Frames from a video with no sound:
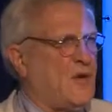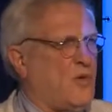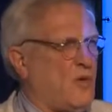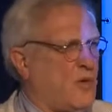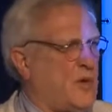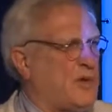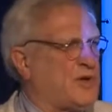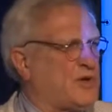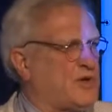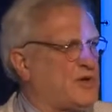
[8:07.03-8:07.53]

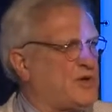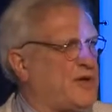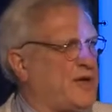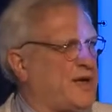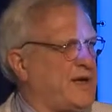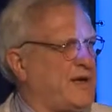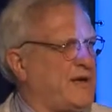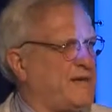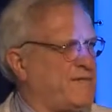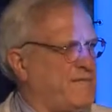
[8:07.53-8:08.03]
which
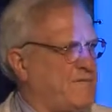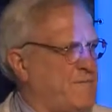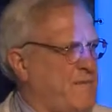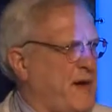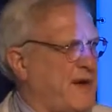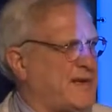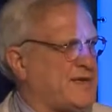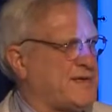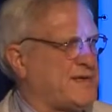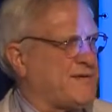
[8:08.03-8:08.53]
triggered
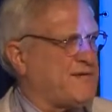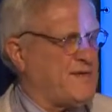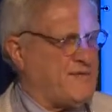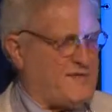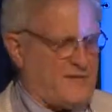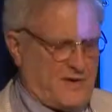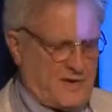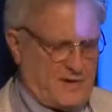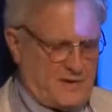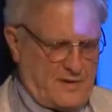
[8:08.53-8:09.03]
massive, if
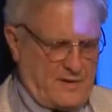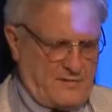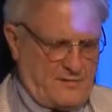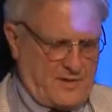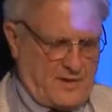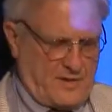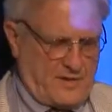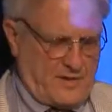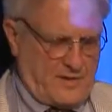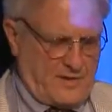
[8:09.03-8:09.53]

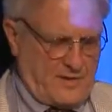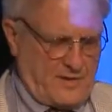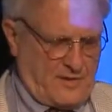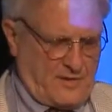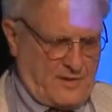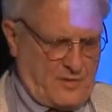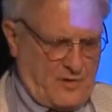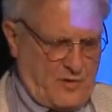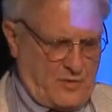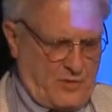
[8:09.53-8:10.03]
not
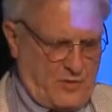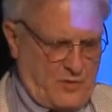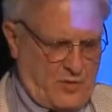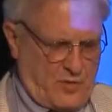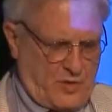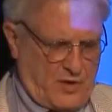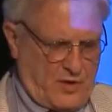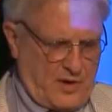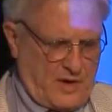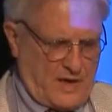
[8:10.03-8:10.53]
global
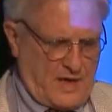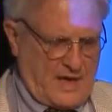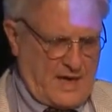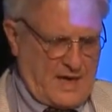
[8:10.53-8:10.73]
war.